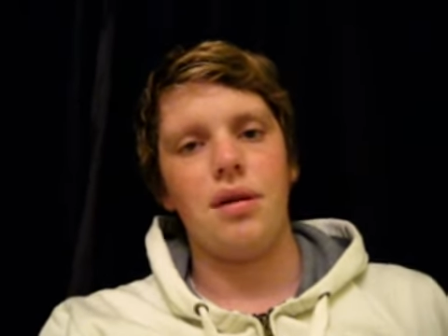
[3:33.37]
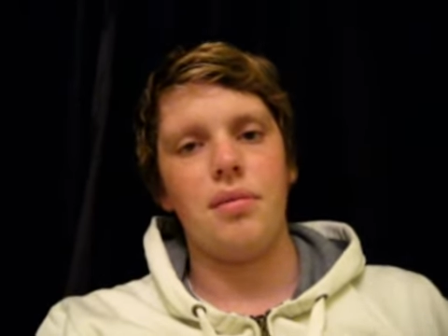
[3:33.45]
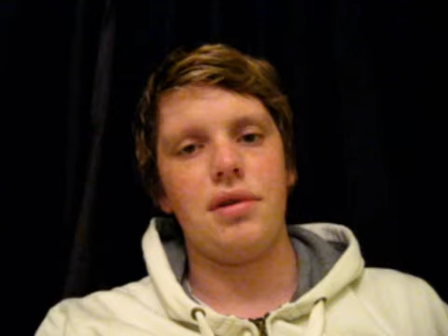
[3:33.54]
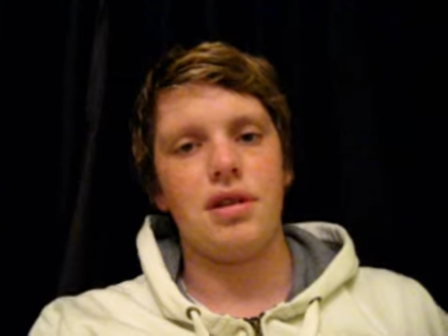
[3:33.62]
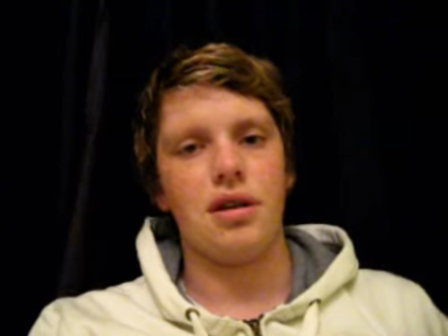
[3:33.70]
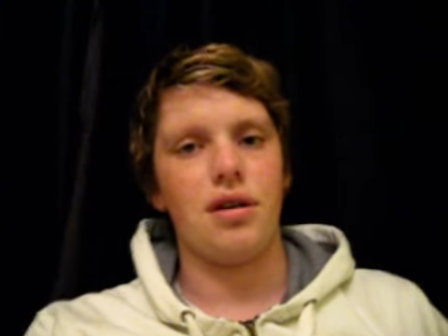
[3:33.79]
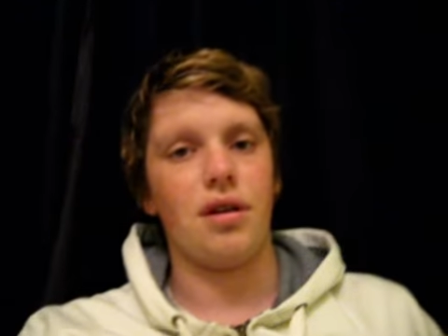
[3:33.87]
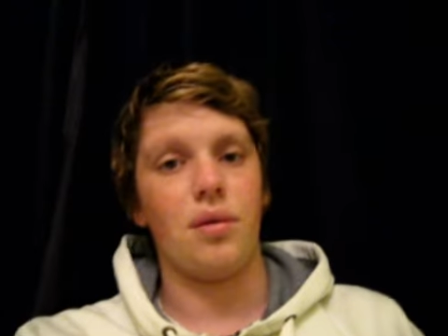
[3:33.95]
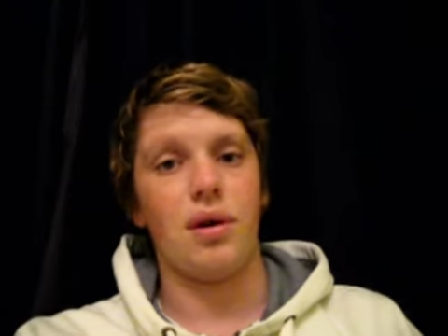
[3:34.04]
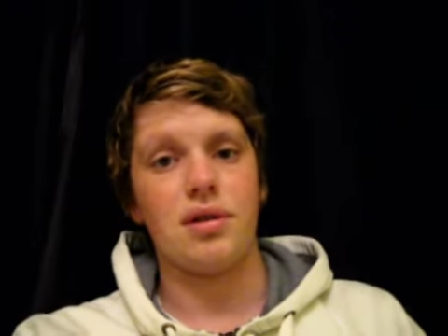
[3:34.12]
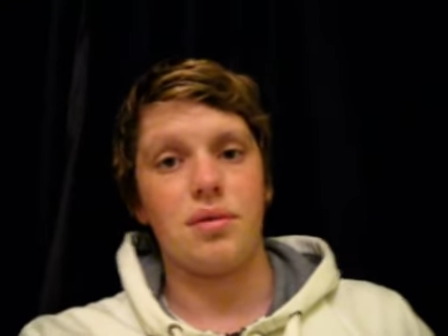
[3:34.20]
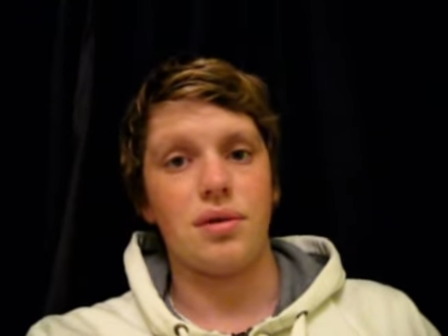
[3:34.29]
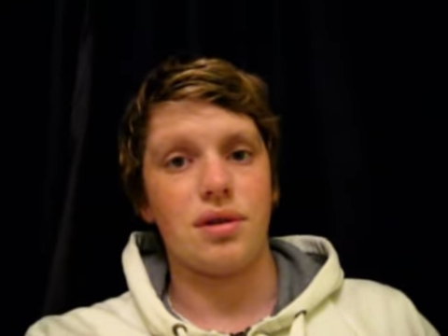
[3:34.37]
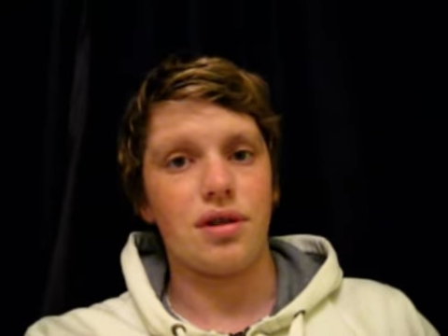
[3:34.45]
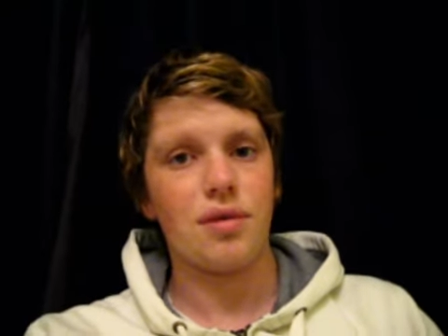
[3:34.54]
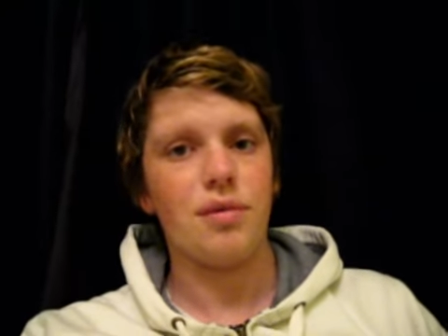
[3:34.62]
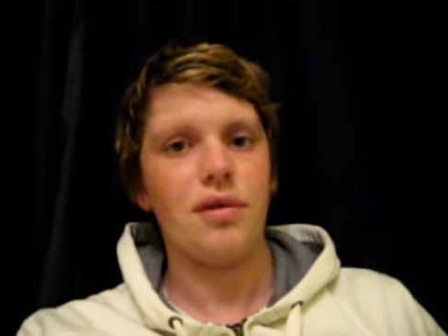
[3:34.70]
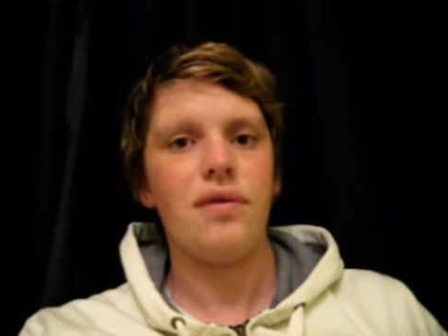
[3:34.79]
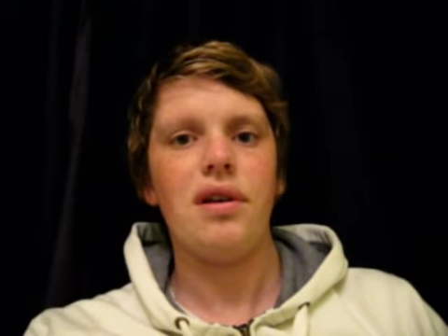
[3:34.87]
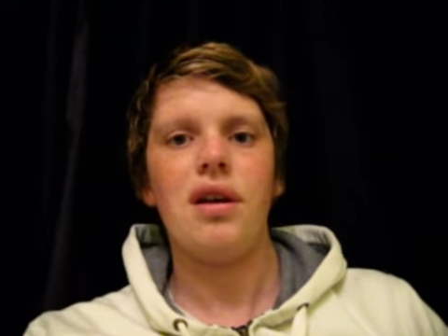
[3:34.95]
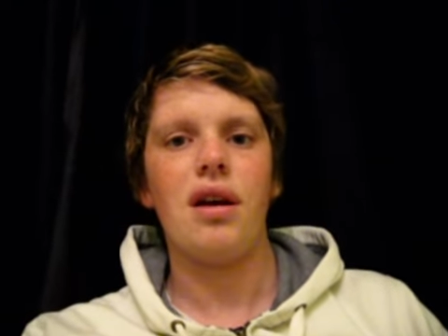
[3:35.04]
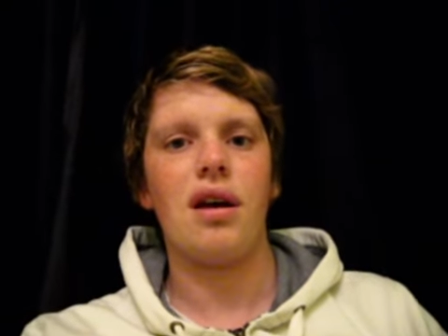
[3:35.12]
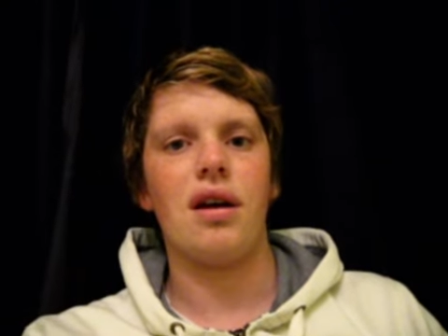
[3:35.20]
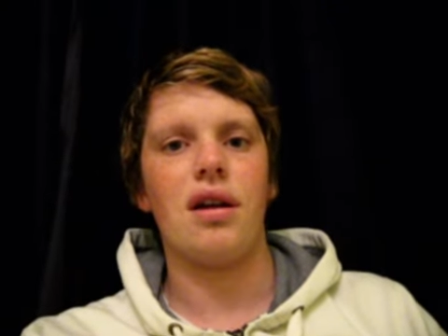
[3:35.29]
But yeah, otherwise it was a good
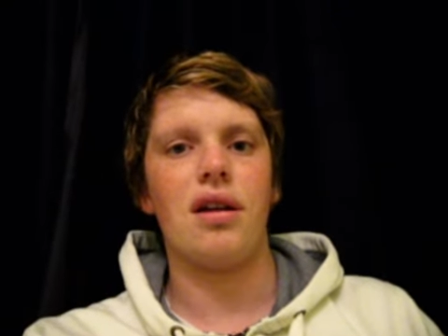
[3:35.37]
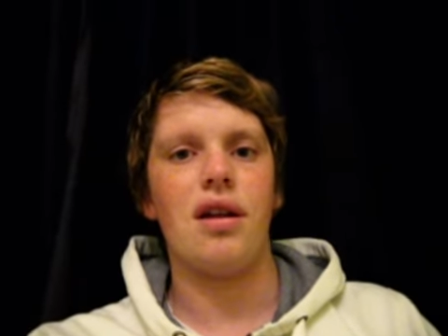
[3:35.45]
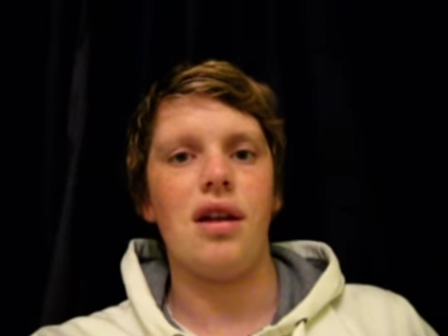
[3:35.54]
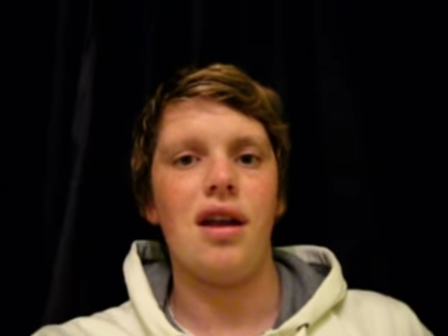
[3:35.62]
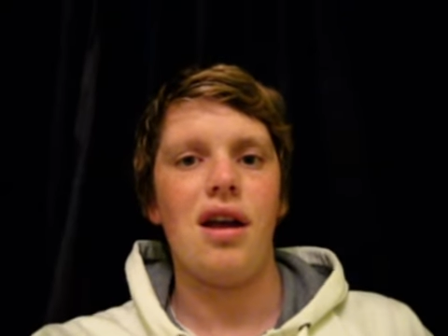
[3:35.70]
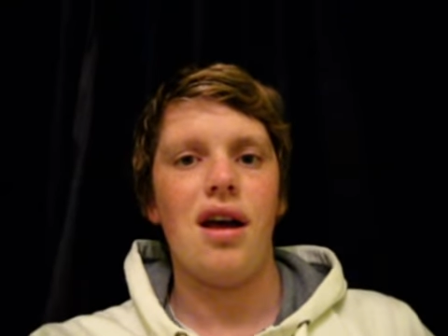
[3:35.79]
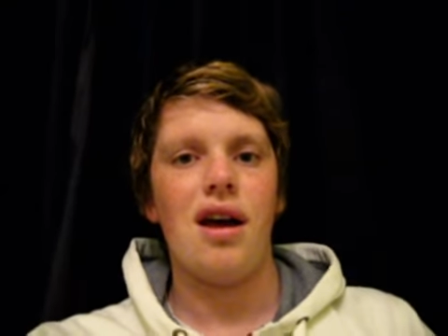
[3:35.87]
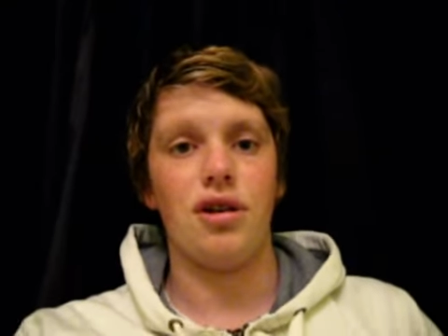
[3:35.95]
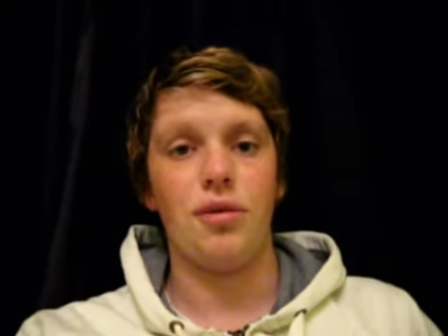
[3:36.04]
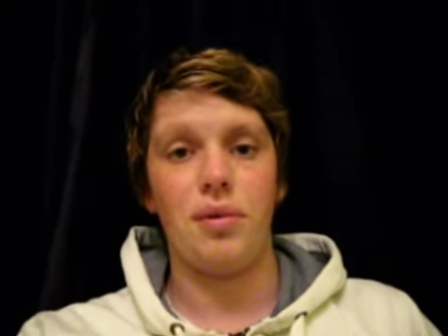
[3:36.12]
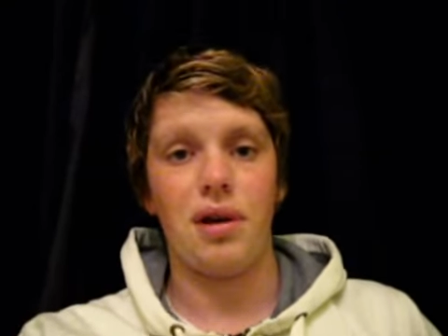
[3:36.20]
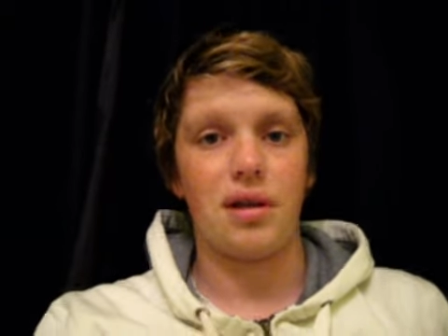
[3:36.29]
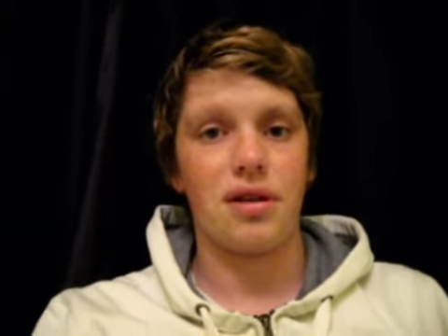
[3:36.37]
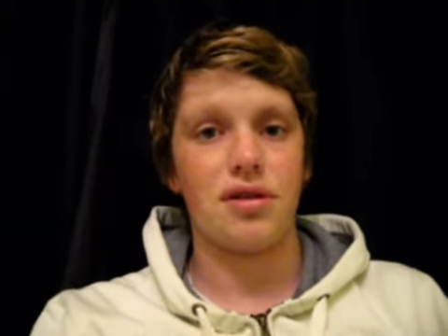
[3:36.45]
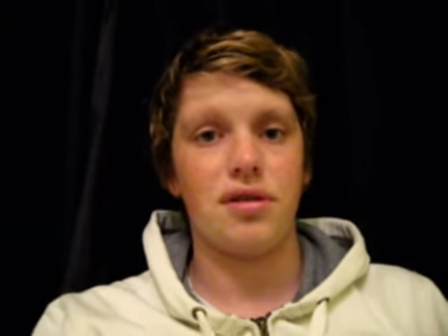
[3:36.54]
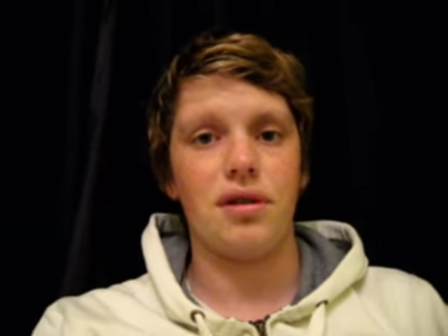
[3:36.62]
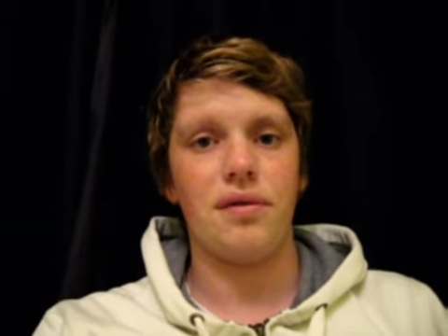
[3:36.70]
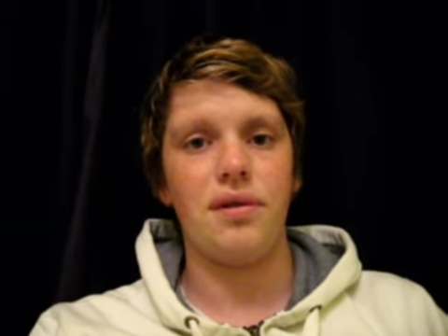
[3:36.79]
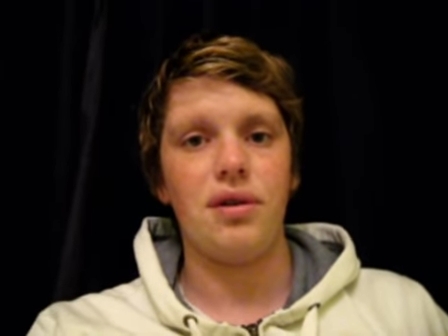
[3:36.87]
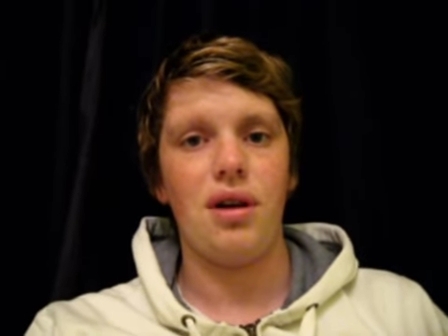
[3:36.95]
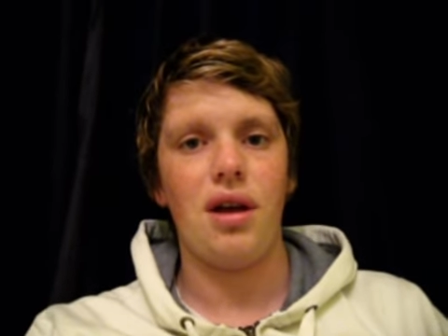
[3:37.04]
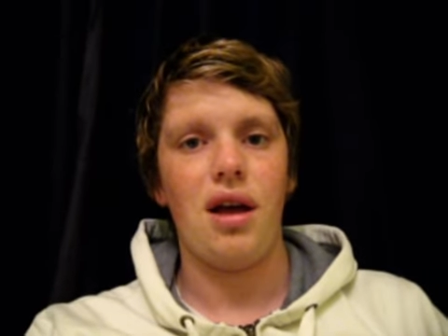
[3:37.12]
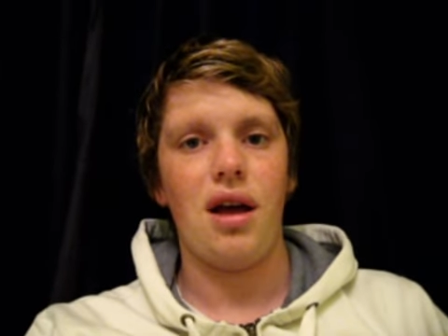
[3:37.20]
movie, and I hope you like this review.